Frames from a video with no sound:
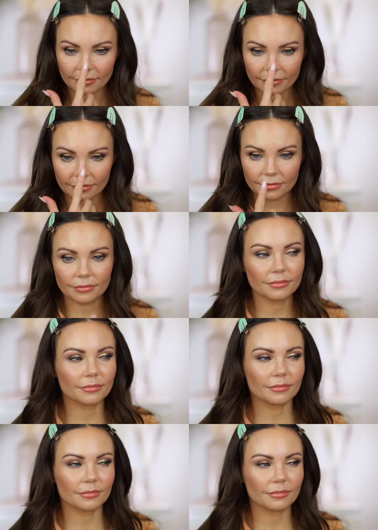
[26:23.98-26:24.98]

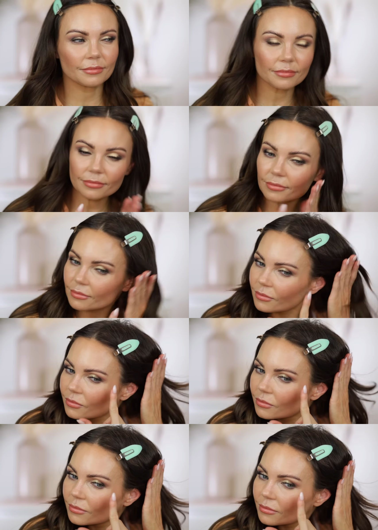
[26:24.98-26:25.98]

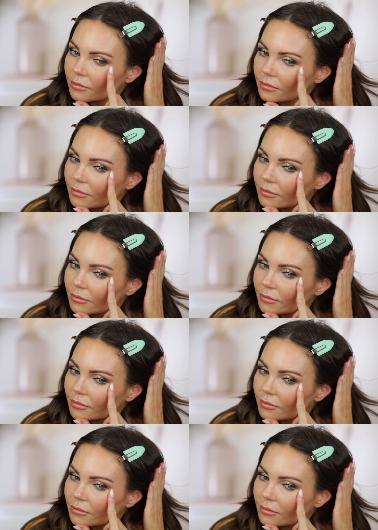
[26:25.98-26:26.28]
(no one is talking)